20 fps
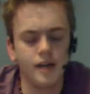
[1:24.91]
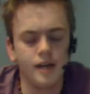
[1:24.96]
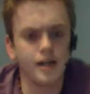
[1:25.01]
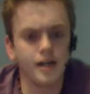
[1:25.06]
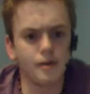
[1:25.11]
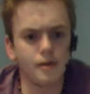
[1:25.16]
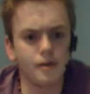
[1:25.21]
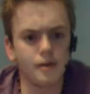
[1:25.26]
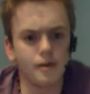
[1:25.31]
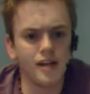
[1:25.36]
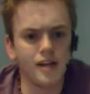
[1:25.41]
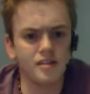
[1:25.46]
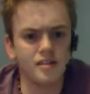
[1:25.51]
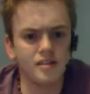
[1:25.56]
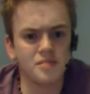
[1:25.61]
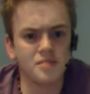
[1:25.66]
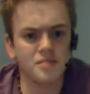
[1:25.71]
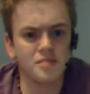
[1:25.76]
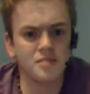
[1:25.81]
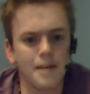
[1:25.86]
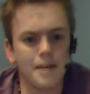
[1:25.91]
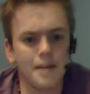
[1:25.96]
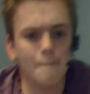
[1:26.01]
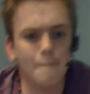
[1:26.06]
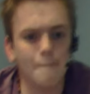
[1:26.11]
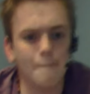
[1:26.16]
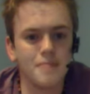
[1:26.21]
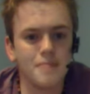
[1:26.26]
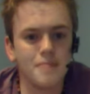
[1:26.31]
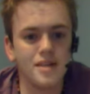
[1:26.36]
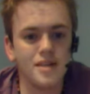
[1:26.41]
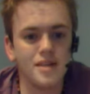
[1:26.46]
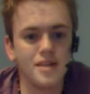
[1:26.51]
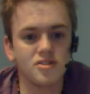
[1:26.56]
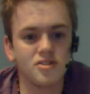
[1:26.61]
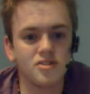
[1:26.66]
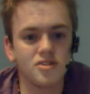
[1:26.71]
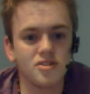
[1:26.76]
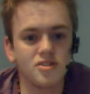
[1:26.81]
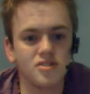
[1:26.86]
I replied to them saying, maybe
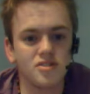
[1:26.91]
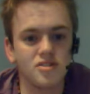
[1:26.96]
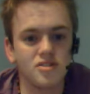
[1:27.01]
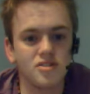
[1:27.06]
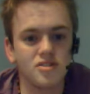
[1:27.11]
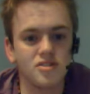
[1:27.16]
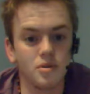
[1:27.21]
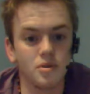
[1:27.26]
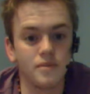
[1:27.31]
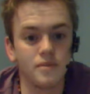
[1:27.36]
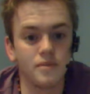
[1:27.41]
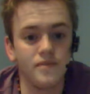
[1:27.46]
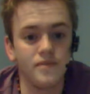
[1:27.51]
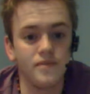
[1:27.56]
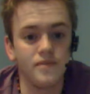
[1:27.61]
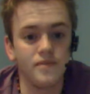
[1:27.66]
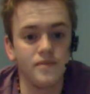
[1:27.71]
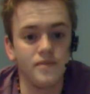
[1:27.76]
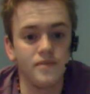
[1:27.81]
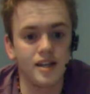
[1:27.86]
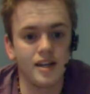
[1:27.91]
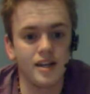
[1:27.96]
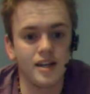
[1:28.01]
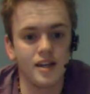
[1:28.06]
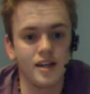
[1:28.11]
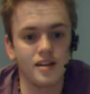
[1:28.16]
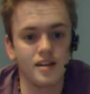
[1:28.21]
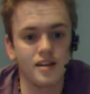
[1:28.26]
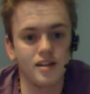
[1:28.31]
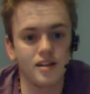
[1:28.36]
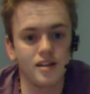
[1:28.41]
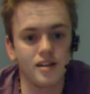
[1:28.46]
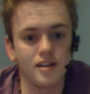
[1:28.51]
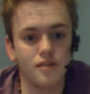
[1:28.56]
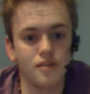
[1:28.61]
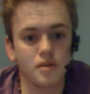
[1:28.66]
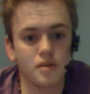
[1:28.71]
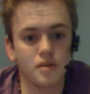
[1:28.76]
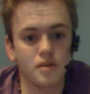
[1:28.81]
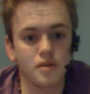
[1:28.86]
it's just you. And another
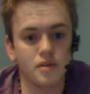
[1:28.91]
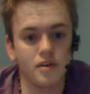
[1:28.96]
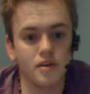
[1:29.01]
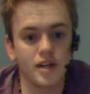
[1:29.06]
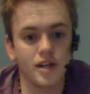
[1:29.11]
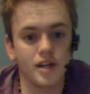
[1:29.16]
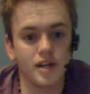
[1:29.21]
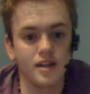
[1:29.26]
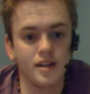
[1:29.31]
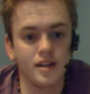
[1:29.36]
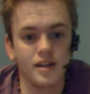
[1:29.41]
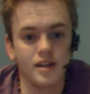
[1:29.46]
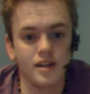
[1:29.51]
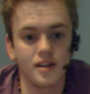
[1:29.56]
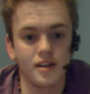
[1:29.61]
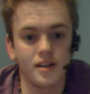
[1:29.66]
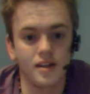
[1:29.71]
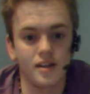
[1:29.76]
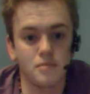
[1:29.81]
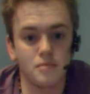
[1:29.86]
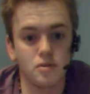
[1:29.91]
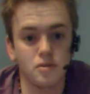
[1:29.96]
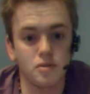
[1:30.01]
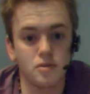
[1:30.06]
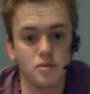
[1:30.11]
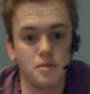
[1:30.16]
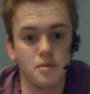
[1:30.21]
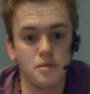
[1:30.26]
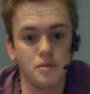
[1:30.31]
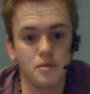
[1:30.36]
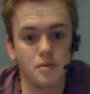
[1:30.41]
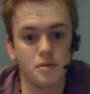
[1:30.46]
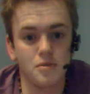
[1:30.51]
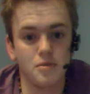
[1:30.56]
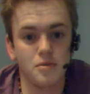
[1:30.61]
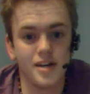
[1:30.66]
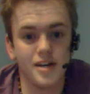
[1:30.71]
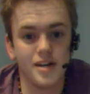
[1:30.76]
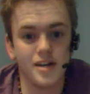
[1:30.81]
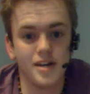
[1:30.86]
one going, those people don't
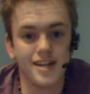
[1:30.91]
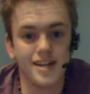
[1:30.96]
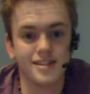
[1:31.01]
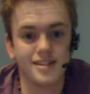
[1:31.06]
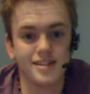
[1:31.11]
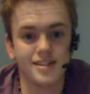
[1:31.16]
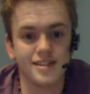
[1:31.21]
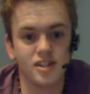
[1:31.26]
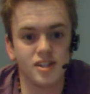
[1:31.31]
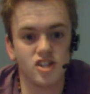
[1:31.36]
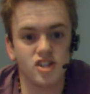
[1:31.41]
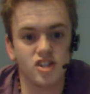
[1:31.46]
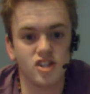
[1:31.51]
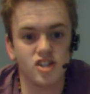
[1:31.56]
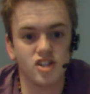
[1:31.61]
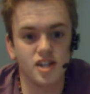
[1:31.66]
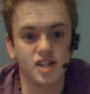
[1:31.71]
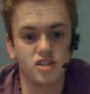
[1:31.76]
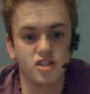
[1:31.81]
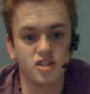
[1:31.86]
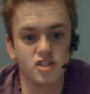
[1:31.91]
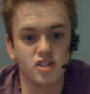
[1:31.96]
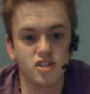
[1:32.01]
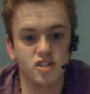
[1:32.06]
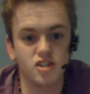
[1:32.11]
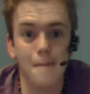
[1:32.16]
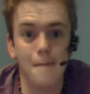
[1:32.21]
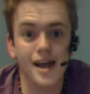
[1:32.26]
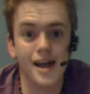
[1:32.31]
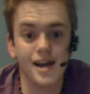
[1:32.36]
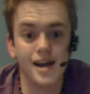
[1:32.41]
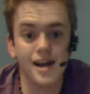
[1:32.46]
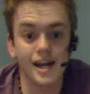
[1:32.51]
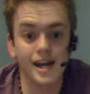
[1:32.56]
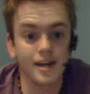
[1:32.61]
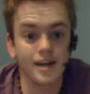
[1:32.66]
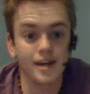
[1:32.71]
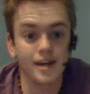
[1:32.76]
want to get a sex change to be a man.